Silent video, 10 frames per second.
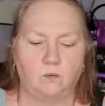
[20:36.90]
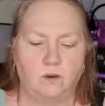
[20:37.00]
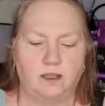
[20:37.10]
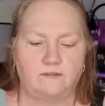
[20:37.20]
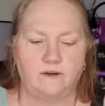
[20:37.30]

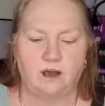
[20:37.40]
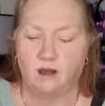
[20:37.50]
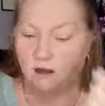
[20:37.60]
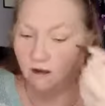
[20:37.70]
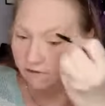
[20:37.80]
with
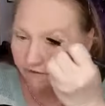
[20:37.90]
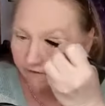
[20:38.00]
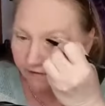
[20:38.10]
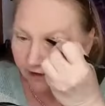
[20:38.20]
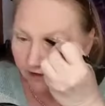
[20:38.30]
our
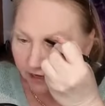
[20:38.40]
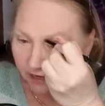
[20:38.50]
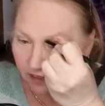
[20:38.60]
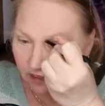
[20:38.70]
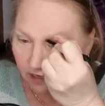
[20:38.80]

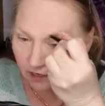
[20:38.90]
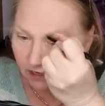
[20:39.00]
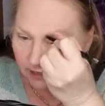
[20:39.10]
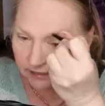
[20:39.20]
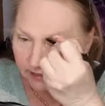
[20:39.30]
foundation,
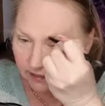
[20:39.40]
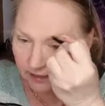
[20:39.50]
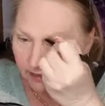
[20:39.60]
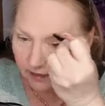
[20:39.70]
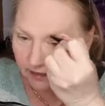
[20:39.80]
guys.
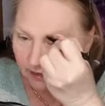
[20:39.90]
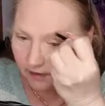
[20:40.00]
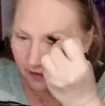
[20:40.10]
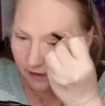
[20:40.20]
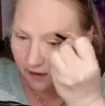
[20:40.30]

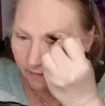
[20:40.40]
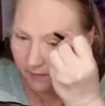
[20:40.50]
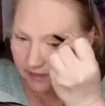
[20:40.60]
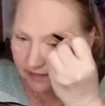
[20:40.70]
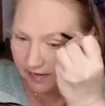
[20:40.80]

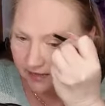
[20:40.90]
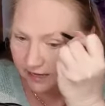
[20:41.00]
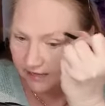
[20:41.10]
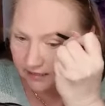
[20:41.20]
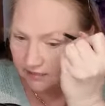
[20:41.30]
As I said,
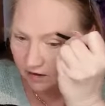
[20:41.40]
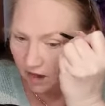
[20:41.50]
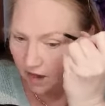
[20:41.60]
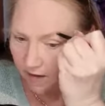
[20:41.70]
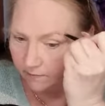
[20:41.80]
this
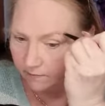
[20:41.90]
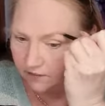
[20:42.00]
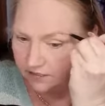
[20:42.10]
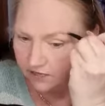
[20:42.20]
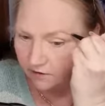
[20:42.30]

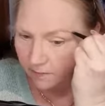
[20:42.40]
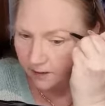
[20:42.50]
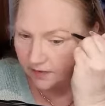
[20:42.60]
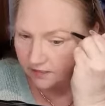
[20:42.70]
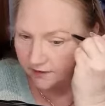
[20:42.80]
Serum
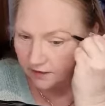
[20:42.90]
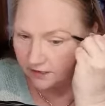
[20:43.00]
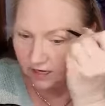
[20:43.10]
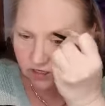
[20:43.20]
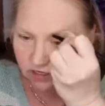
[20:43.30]
Plus
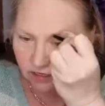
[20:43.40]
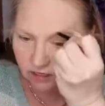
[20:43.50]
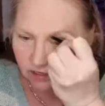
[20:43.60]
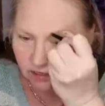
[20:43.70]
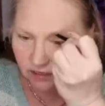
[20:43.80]

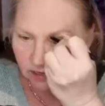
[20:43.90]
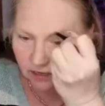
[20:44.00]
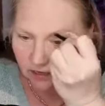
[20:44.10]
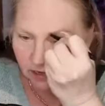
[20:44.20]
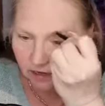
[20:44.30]
foundation,
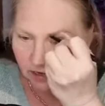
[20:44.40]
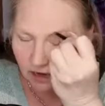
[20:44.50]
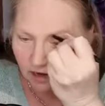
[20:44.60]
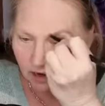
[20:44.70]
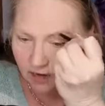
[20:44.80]

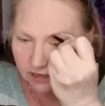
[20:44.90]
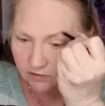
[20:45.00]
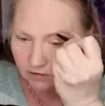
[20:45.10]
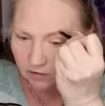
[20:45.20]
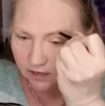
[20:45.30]
I
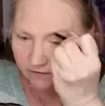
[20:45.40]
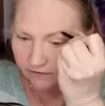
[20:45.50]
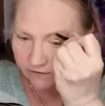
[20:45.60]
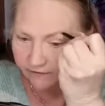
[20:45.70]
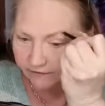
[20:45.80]
do not
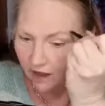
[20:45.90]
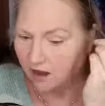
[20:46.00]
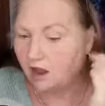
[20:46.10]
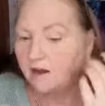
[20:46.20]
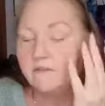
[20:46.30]
even feel,
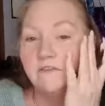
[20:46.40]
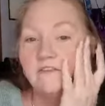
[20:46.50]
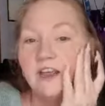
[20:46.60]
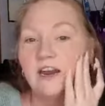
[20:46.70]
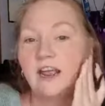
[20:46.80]
I can't even
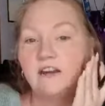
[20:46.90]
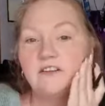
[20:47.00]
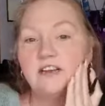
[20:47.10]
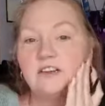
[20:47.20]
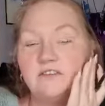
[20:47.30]
feel it. In
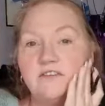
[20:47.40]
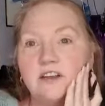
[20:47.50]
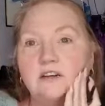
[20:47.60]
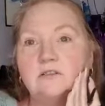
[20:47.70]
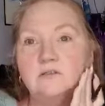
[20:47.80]
fact, it
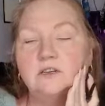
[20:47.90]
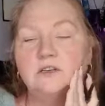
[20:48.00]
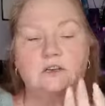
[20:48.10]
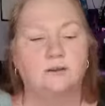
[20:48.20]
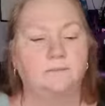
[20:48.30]
feels,
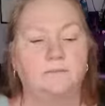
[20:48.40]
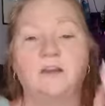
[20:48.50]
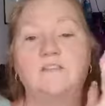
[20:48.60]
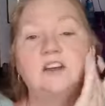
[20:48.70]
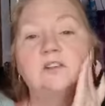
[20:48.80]

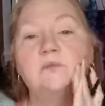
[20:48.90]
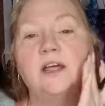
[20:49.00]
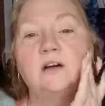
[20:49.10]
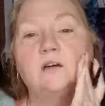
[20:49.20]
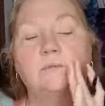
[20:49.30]
I've only just put
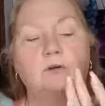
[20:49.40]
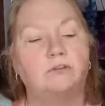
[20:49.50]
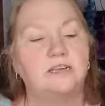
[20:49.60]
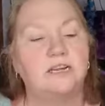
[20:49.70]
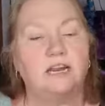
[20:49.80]
that on, but
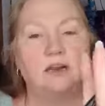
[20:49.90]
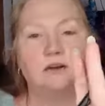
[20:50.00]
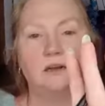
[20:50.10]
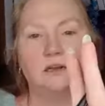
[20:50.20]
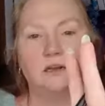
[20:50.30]
already,
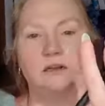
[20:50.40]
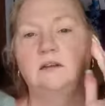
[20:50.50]
look,